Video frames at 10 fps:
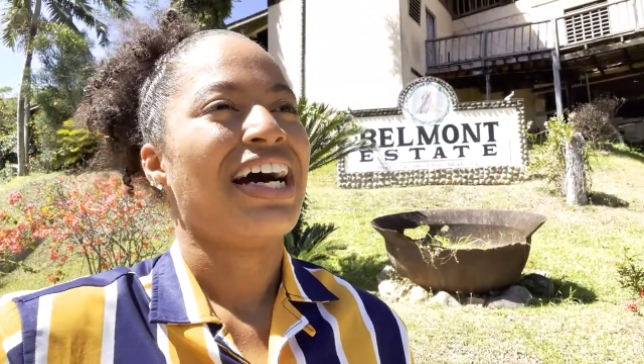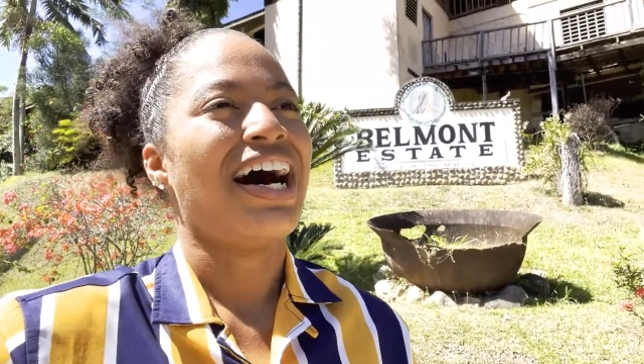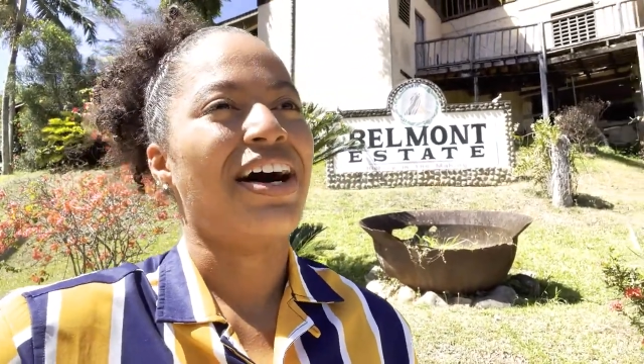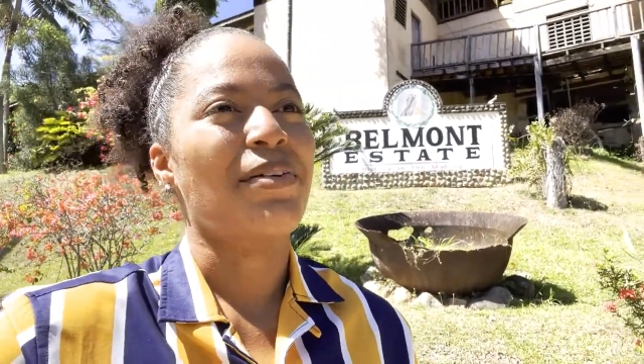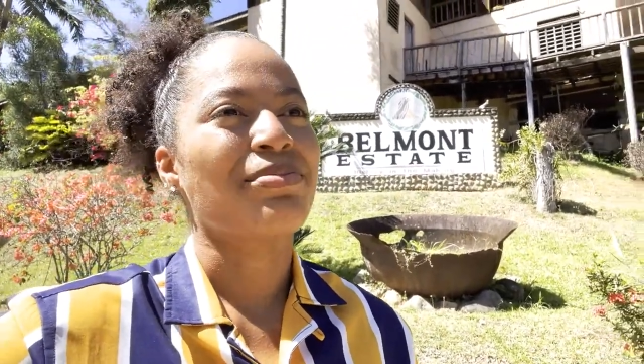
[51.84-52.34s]

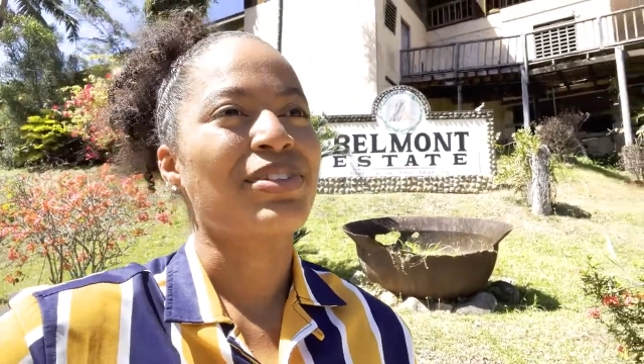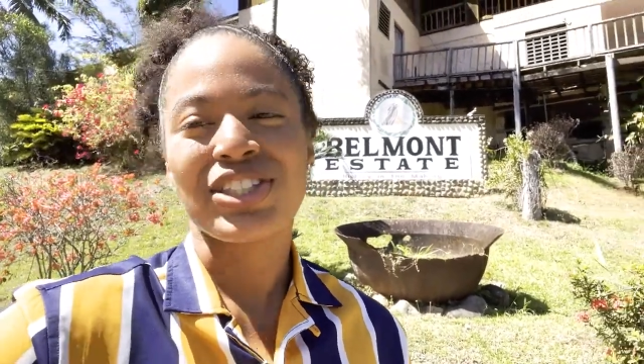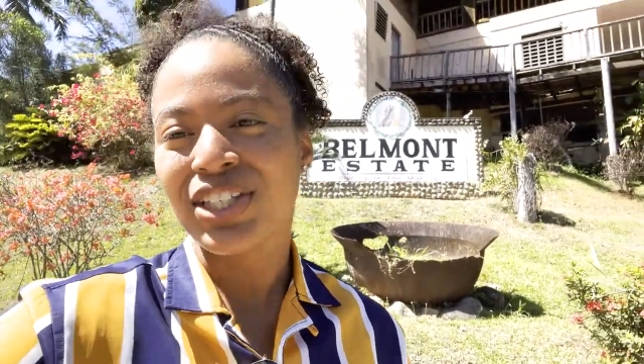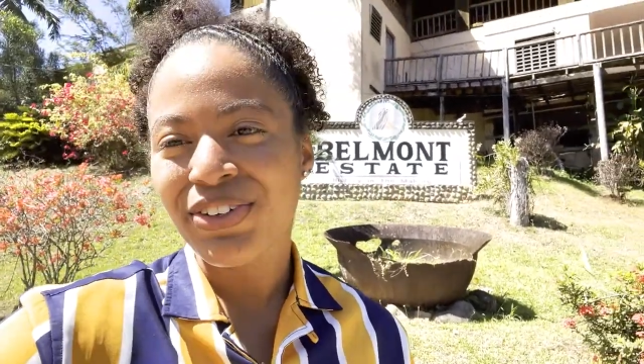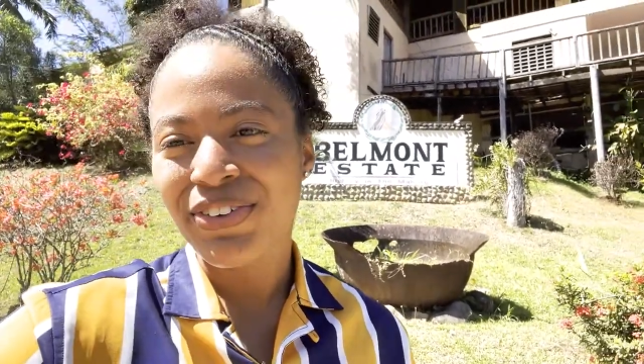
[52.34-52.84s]
The
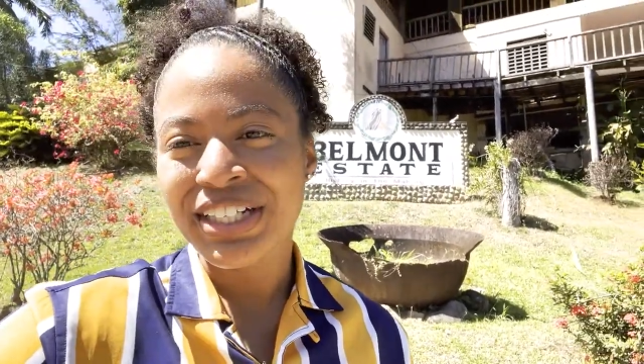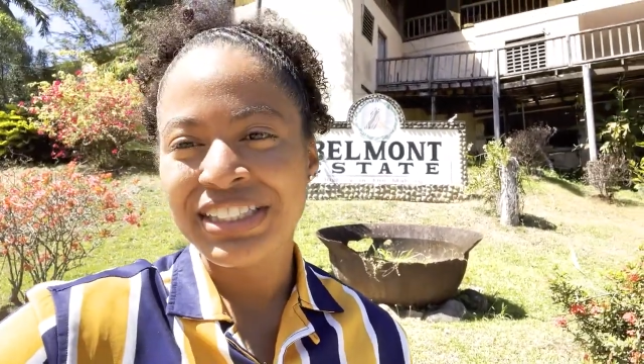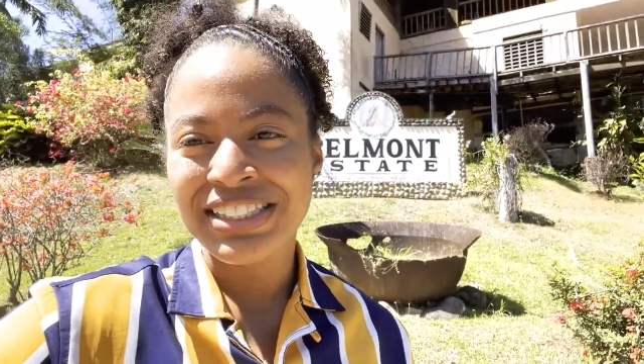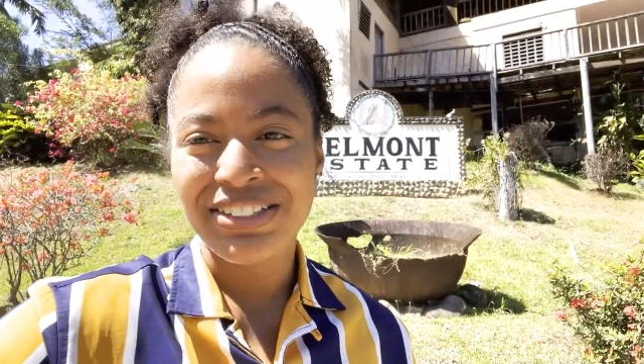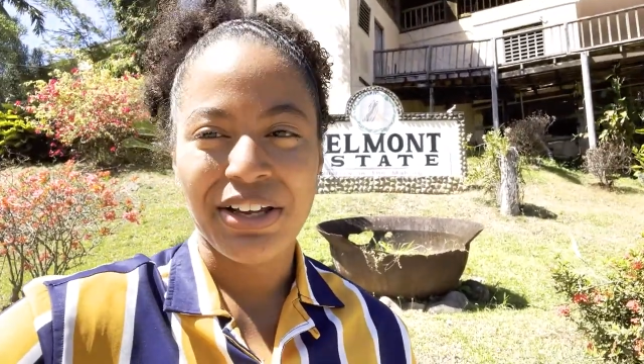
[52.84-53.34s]
scenery, it
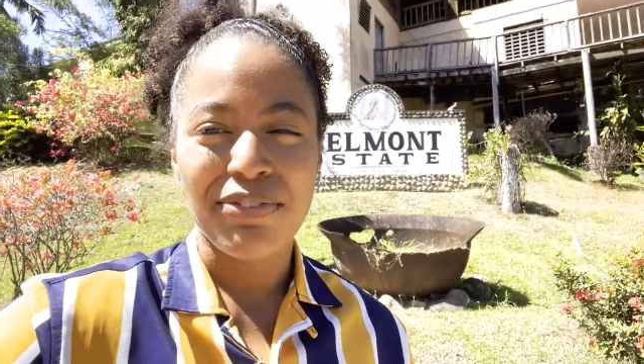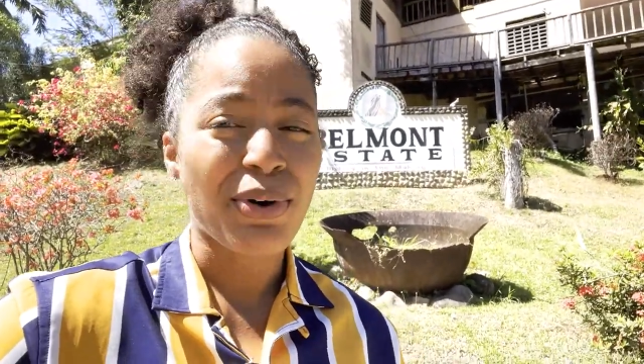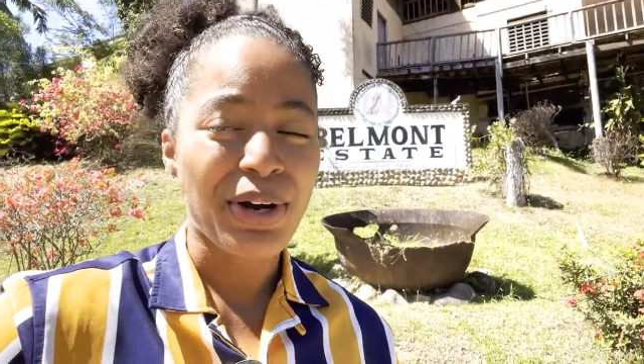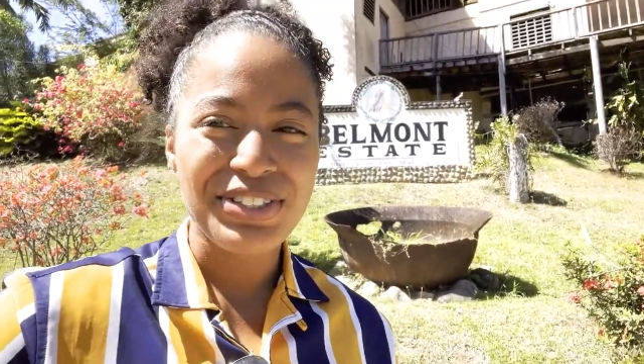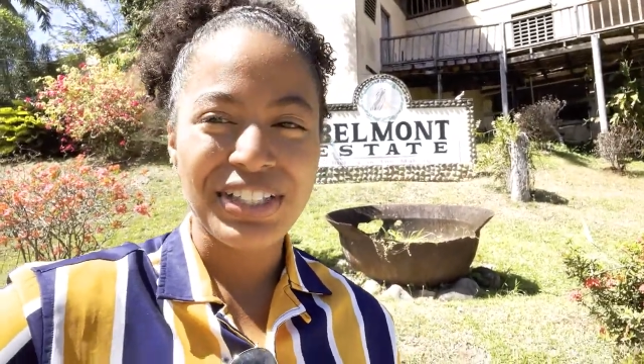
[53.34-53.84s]
sits on like
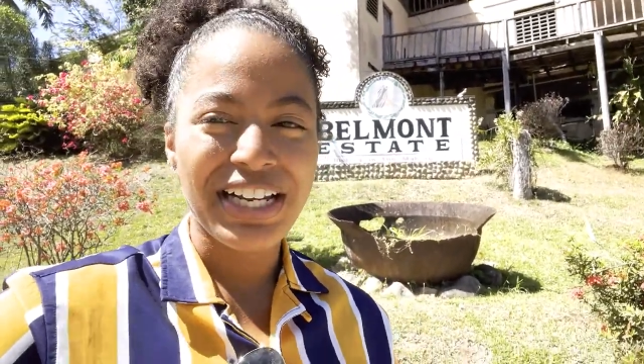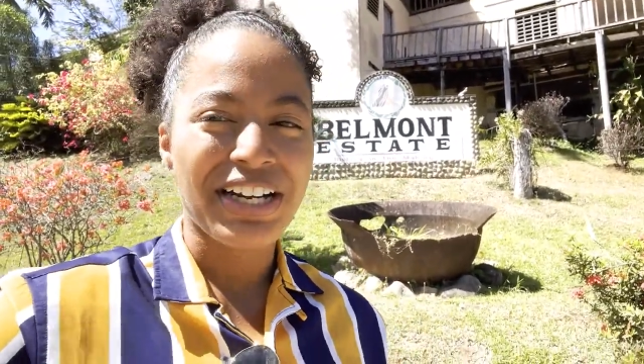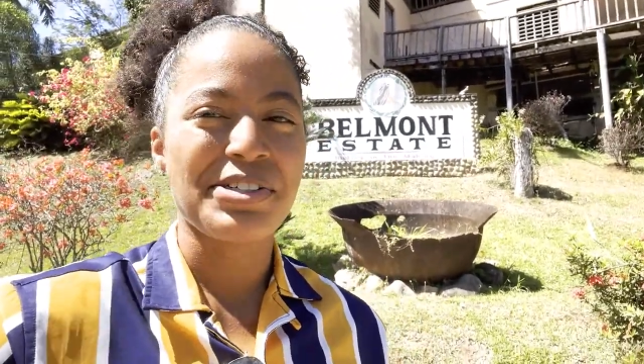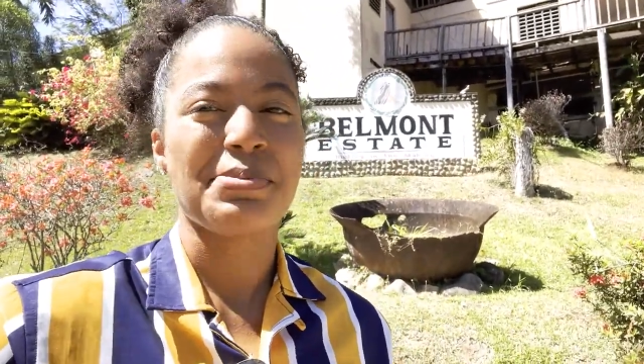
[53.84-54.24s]
400 acres,